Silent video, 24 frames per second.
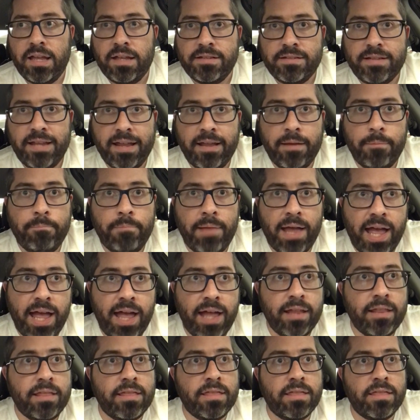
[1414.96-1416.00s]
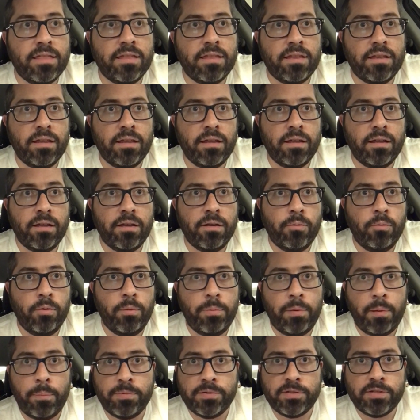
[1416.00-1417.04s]
take a bath,
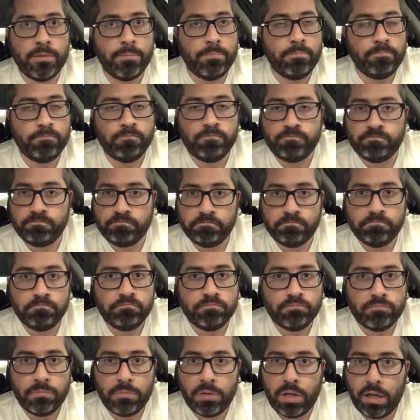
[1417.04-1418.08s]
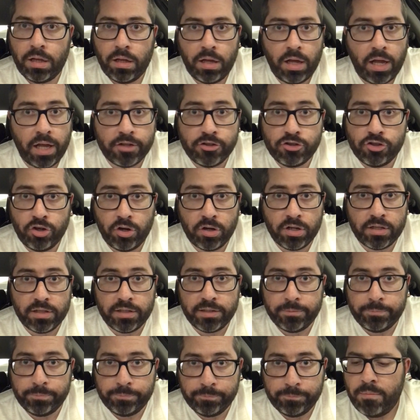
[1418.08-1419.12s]
whip up some hot
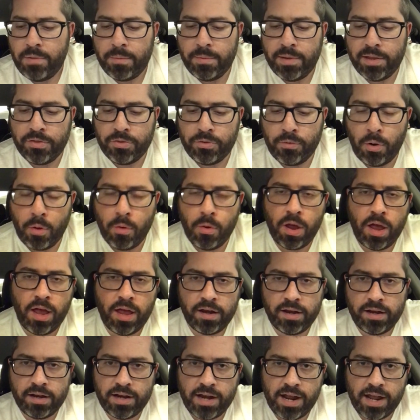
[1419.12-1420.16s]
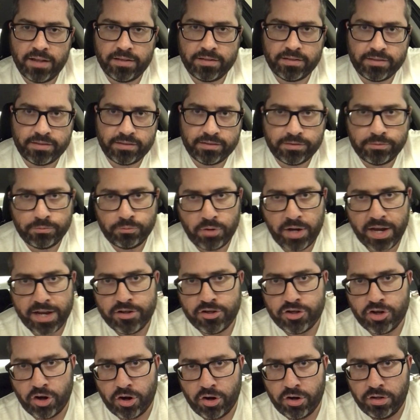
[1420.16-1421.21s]
chocolate, maybe throw on a nice Ray
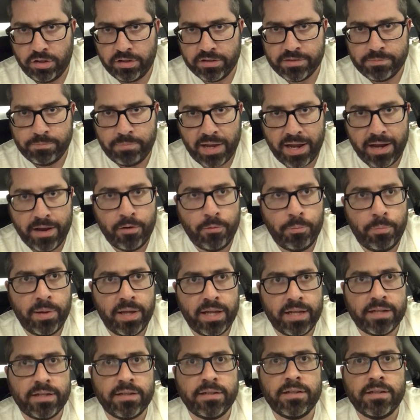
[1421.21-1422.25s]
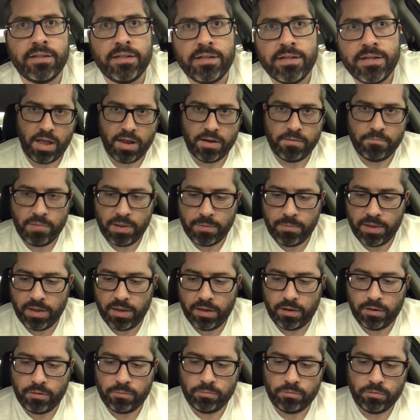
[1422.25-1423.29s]
Charles biopic, and maybe
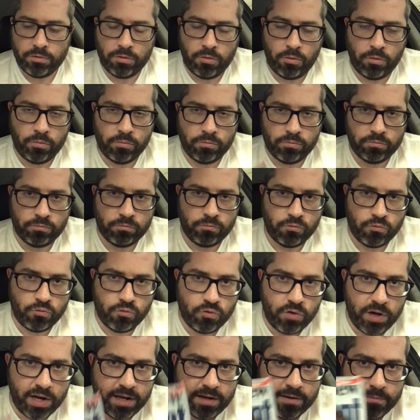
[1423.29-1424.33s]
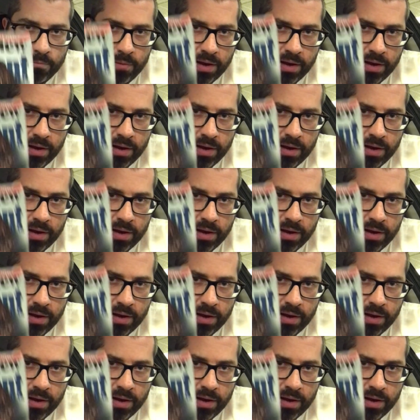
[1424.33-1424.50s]
read